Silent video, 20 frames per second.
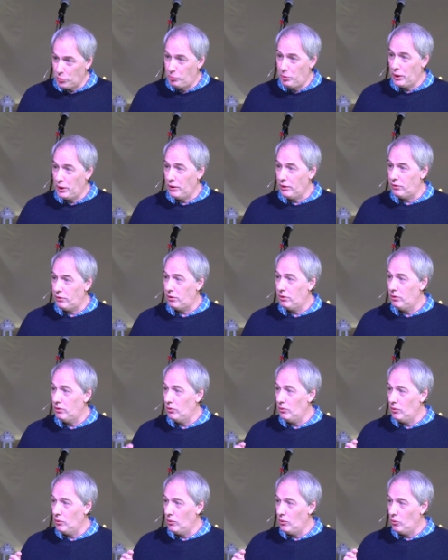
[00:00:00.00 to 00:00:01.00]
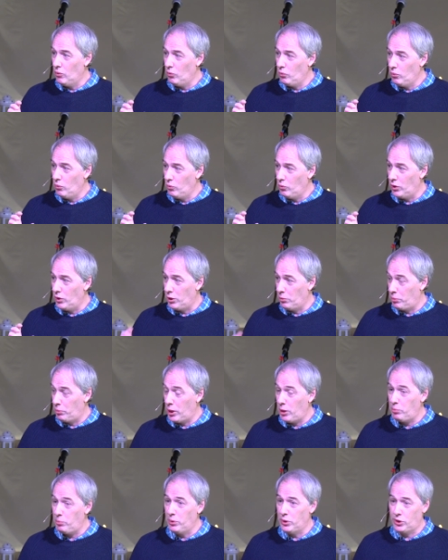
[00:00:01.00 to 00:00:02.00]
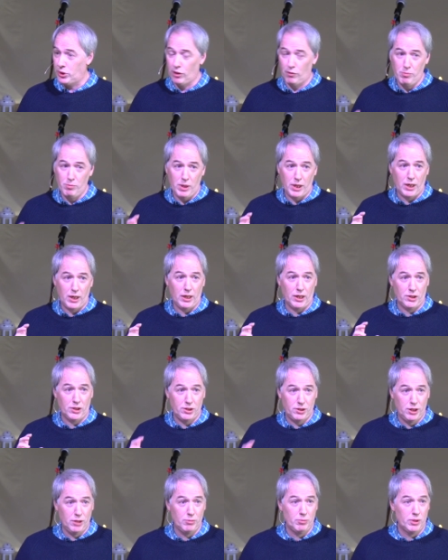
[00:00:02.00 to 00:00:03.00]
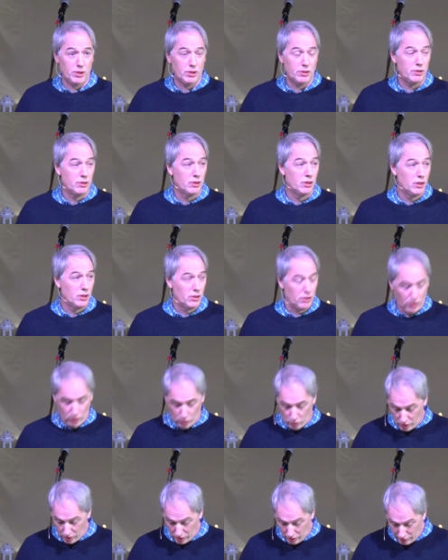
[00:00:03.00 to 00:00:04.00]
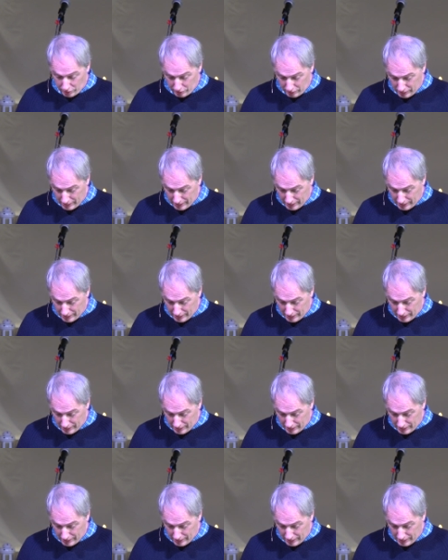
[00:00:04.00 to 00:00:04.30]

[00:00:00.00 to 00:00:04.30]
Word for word: built with the purpose of making a statement to the world.